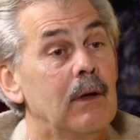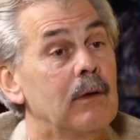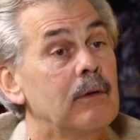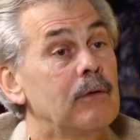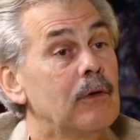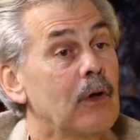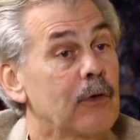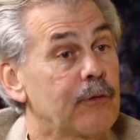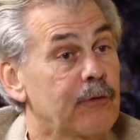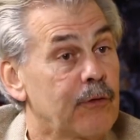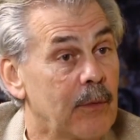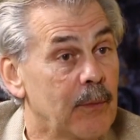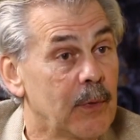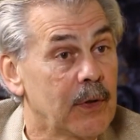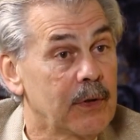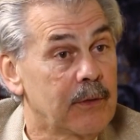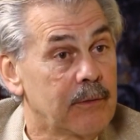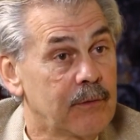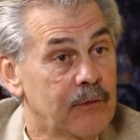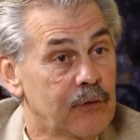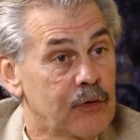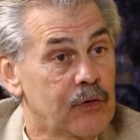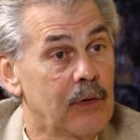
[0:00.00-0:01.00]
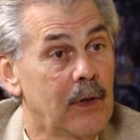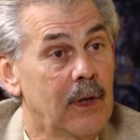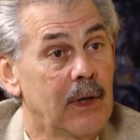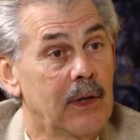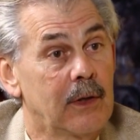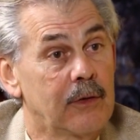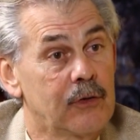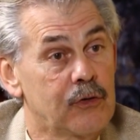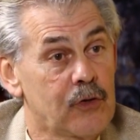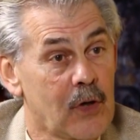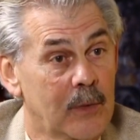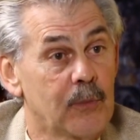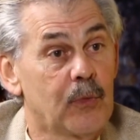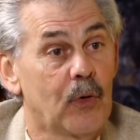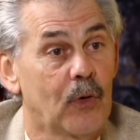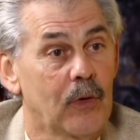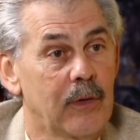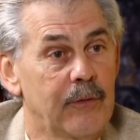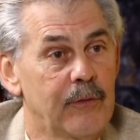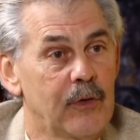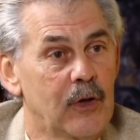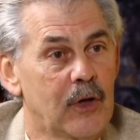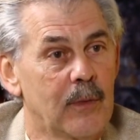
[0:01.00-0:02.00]
not from a truck
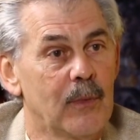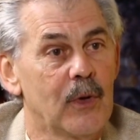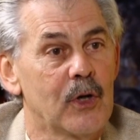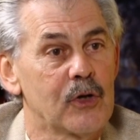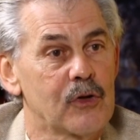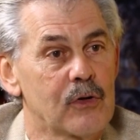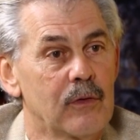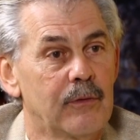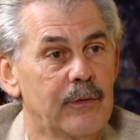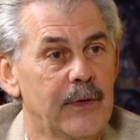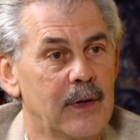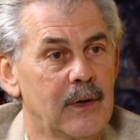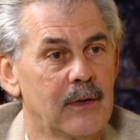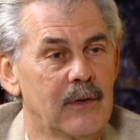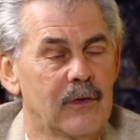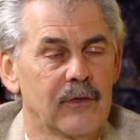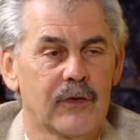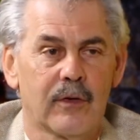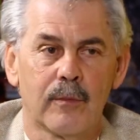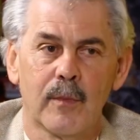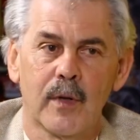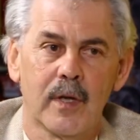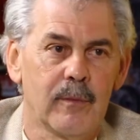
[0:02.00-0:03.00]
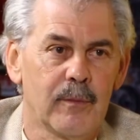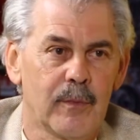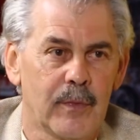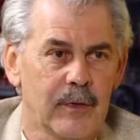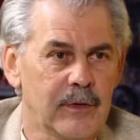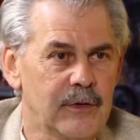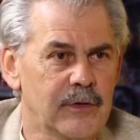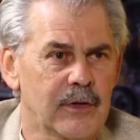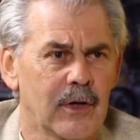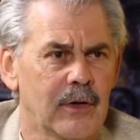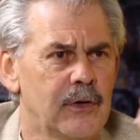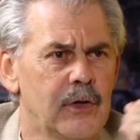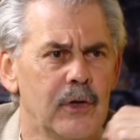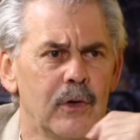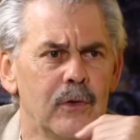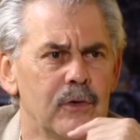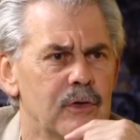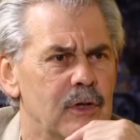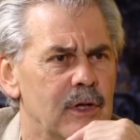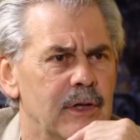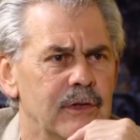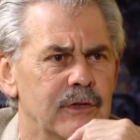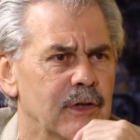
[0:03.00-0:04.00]
point of view, commercial vehicles, I mean, it's
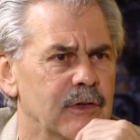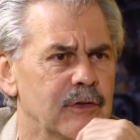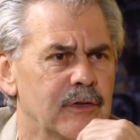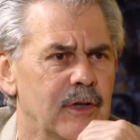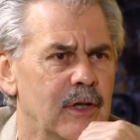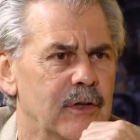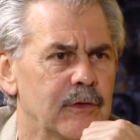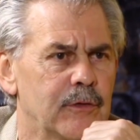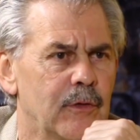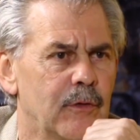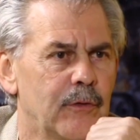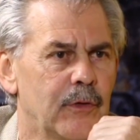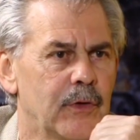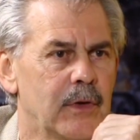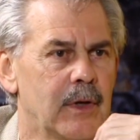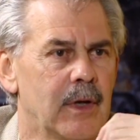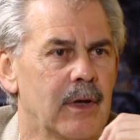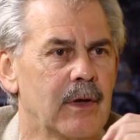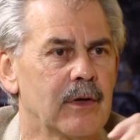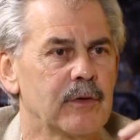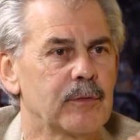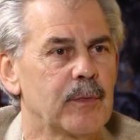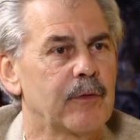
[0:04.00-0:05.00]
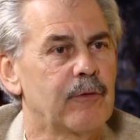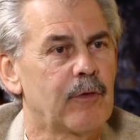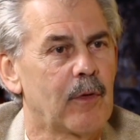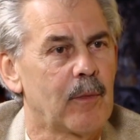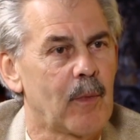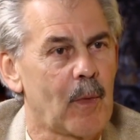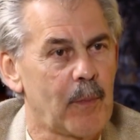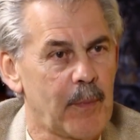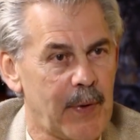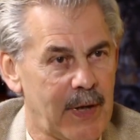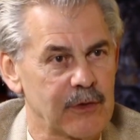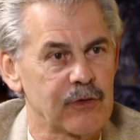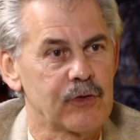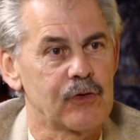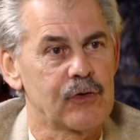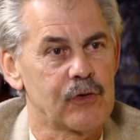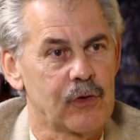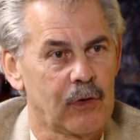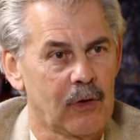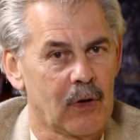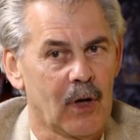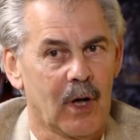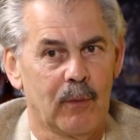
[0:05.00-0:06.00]
hugely successful for years, but from a
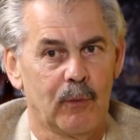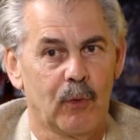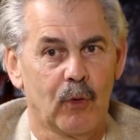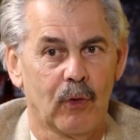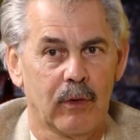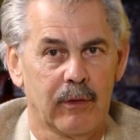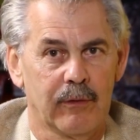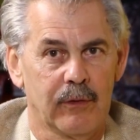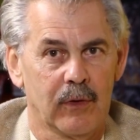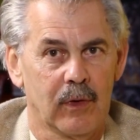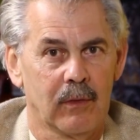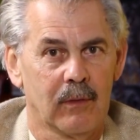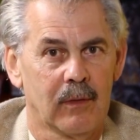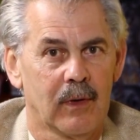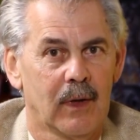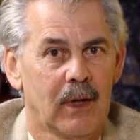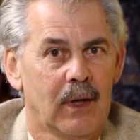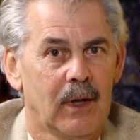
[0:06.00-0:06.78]
passenger car point of view,